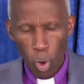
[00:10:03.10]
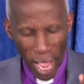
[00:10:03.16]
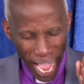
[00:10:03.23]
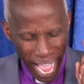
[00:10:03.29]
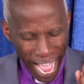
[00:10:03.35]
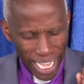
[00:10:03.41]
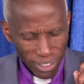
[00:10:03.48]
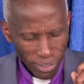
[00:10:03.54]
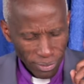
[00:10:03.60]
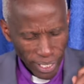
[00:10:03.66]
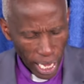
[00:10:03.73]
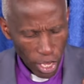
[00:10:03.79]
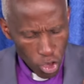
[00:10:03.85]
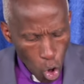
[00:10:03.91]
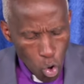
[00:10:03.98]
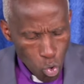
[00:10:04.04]
to
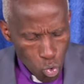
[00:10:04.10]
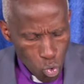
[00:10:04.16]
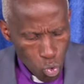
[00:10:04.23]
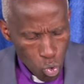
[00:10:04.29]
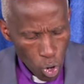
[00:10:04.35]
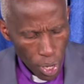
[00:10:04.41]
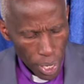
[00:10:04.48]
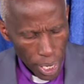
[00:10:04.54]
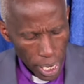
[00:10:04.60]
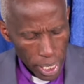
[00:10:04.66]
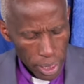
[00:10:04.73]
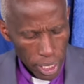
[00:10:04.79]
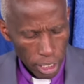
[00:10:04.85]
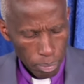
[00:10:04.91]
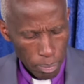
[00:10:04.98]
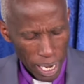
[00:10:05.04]
answer you
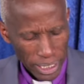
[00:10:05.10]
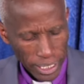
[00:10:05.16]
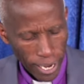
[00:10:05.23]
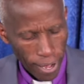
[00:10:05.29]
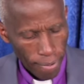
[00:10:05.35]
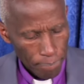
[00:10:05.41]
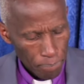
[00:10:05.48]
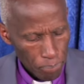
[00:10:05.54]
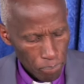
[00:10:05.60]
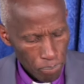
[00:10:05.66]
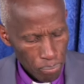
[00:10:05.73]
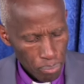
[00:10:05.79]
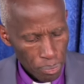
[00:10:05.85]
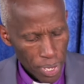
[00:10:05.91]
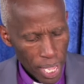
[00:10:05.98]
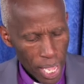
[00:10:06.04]
in this matter.
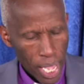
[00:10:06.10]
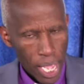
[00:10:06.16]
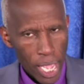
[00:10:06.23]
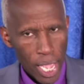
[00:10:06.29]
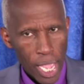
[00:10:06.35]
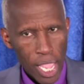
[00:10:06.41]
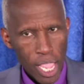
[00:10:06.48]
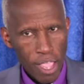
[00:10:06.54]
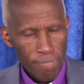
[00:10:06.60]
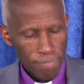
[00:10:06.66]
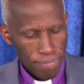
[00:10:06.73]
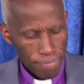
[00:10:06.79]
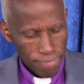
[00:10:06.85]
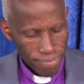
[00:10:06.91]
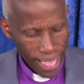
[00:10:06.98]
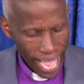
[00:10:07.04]

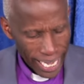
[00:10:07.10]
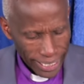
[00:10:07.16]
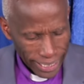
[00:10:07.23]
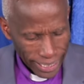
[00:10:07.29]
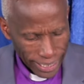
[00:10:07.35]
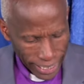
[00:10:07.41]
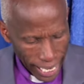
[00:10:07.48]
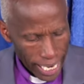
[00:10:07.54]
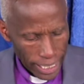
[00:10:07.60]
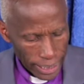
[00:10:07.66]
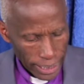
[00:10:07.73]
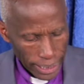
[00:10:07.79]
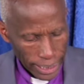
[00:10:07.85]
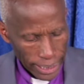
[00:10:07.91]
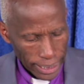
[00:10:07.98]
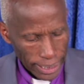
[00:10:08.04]
If that
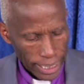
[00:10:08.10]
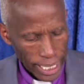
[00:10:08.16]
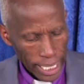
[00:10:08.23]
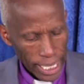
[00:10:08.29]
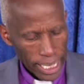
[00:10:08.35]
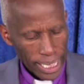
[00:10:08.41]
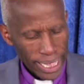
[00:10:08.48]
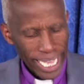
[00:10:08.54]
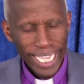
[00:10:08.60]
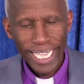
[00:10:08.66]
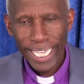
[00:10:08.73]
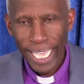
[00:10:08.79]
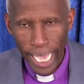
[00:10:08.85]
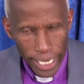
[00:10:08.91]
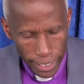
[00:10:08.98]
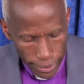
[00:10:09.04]
is the
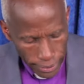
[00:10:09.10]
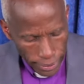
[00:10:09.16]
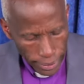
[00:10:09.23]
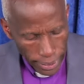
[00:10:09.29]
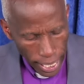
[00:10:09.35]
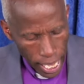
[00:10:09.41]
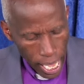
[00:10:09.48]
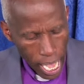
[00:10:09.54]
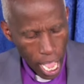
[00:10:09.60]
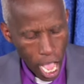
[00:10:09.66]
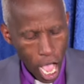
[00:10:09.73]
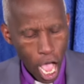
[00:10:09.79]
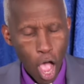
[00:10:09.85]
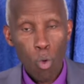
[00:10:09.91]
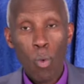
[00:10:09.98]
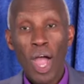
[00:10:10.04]
case,
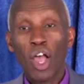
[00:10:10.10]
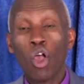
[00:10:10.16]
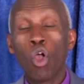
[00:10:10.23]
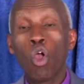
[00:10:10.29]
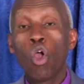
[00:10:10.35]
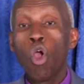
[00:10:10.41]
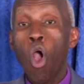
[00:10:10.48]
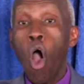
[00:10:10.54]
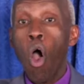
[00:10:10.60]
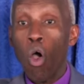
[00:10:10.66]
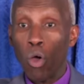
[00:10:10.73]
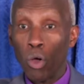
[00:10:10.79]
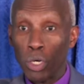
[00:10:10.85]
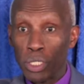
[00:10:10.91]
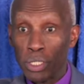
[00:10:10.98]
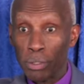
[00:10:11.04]
our
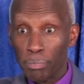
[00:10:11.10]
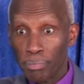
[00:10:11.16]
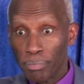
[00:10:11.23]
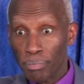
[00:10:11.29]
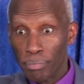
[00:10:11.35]
God,